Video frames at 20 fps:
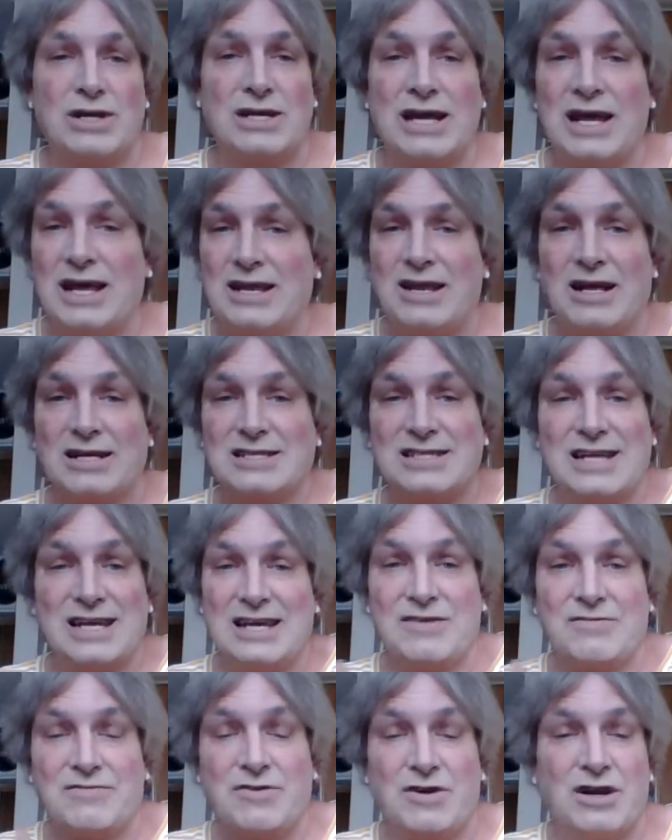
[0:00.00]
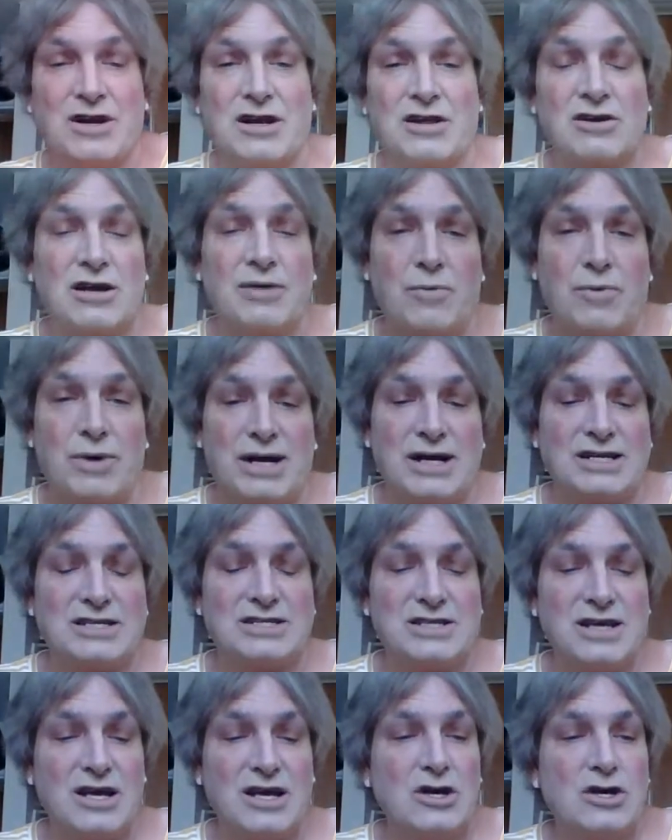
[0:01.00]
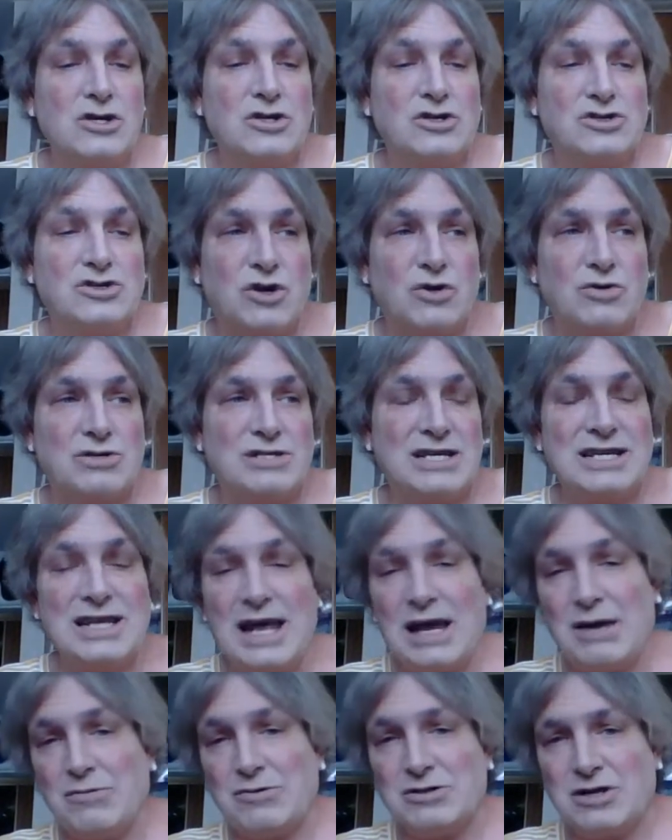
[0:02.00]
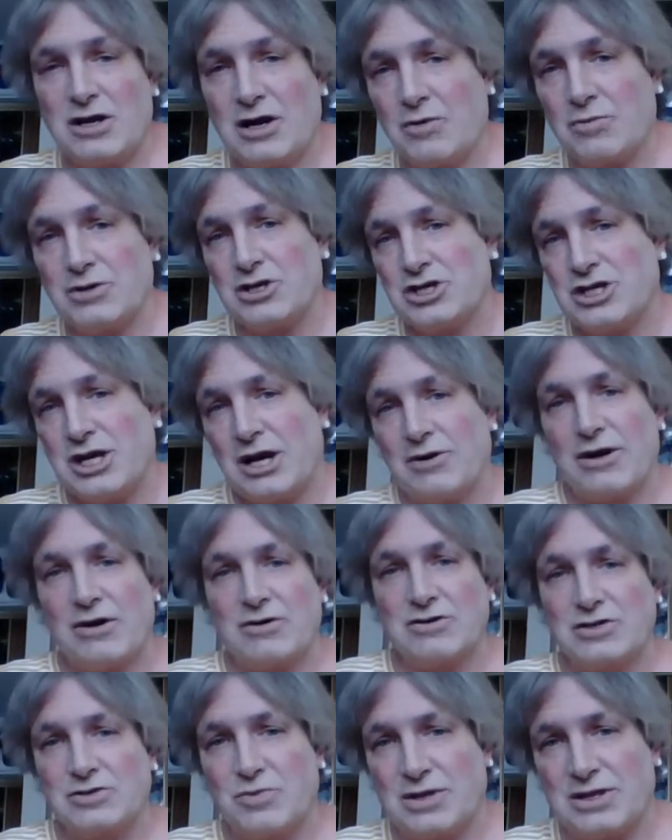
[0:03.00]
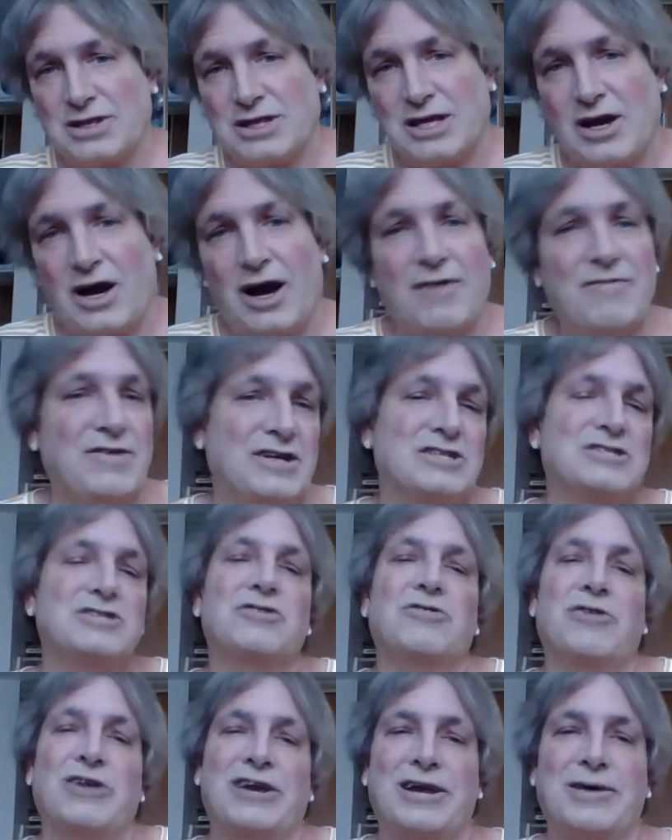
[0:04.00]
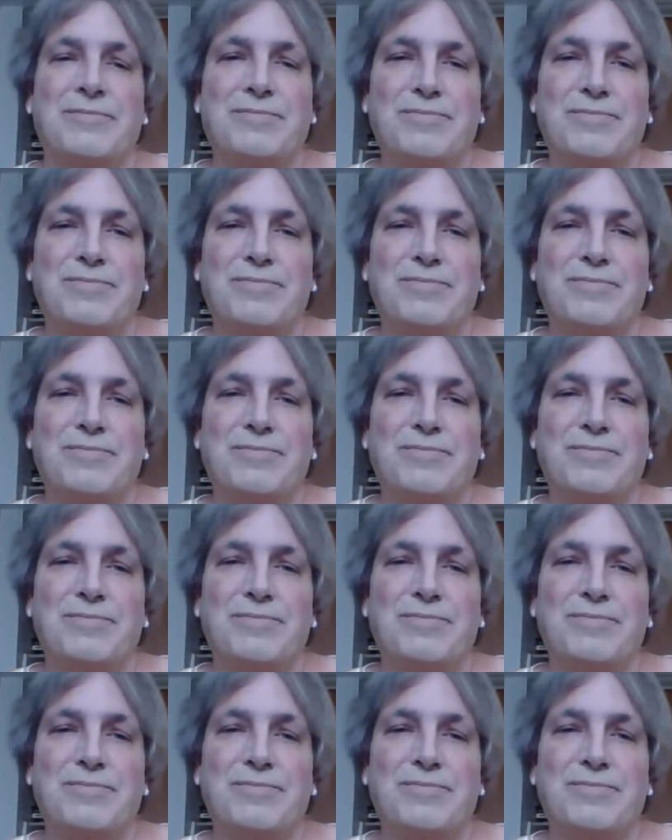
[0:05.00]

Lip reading: day and not say it again for another couple weeks. So today we'll start out with the shout outs with the obvious three.